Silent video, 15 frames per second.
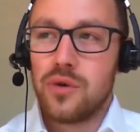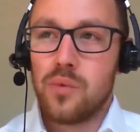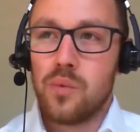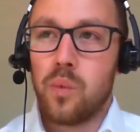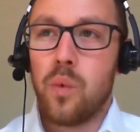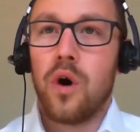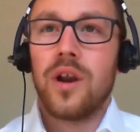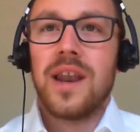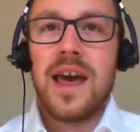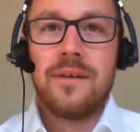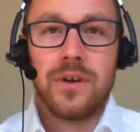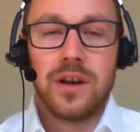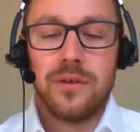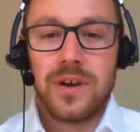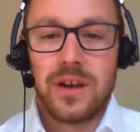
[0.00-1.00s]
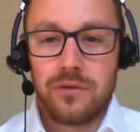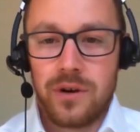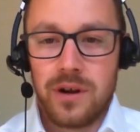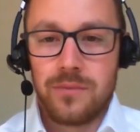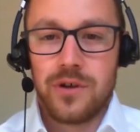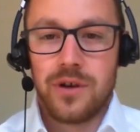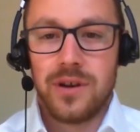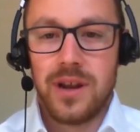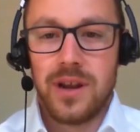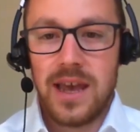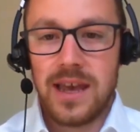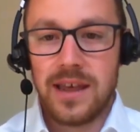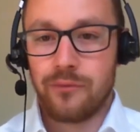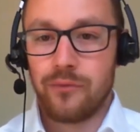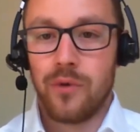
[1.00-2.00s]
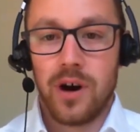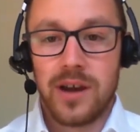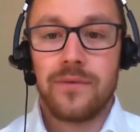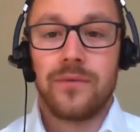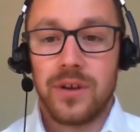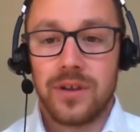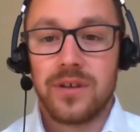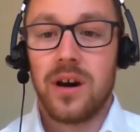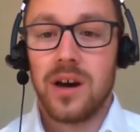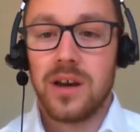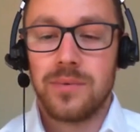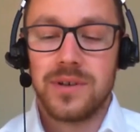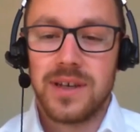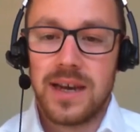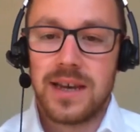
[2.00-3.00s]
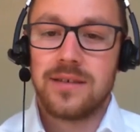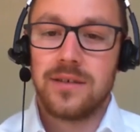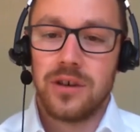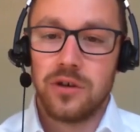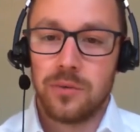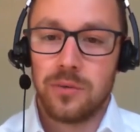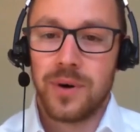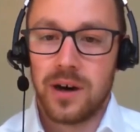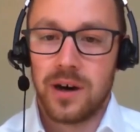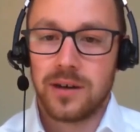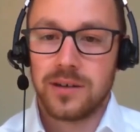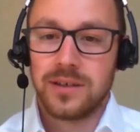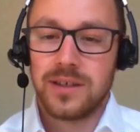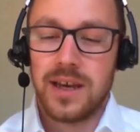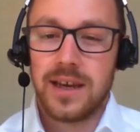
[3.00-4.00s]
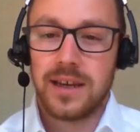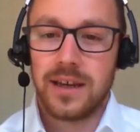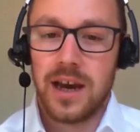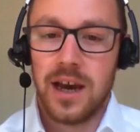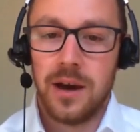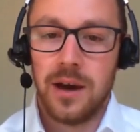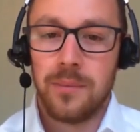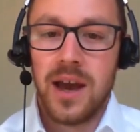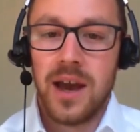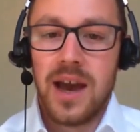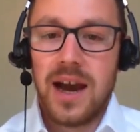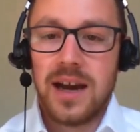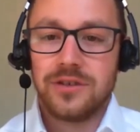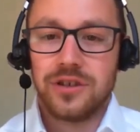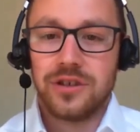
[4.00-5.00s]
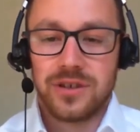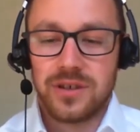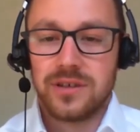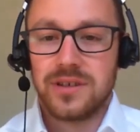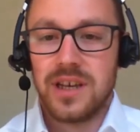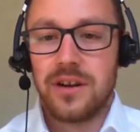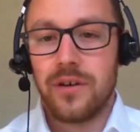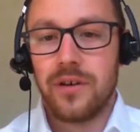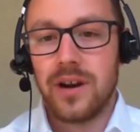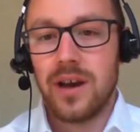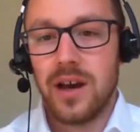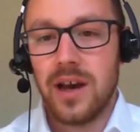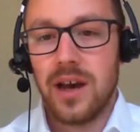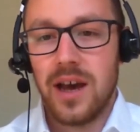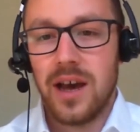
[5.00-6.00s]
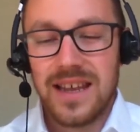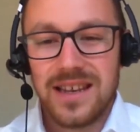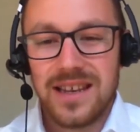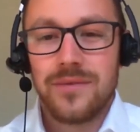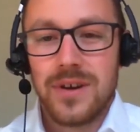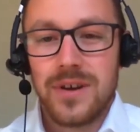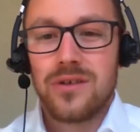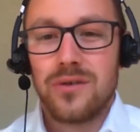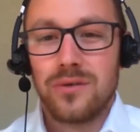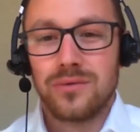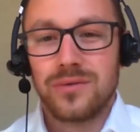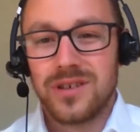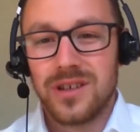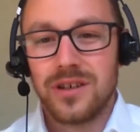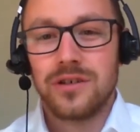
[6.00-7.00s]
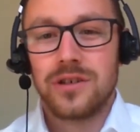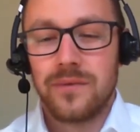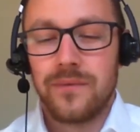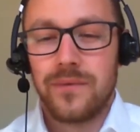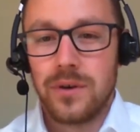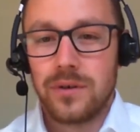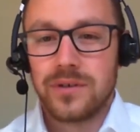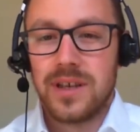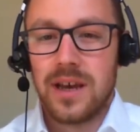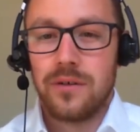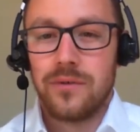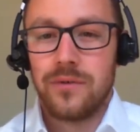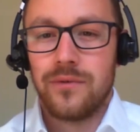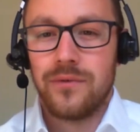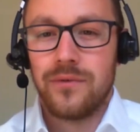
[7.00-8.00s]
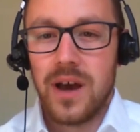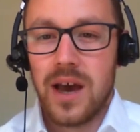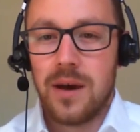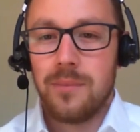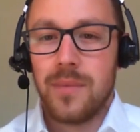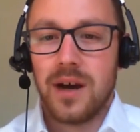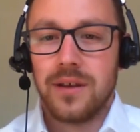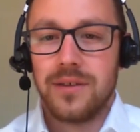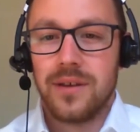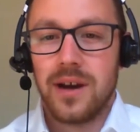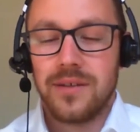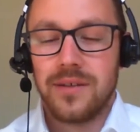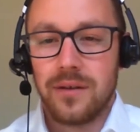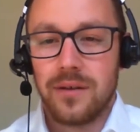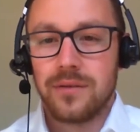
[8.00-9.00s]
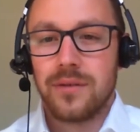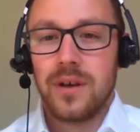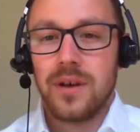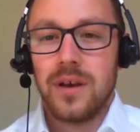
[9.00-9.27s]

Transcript: What level of encryption is right for the type of data that you're passing, and just consider an individual solution for yourself. I don't,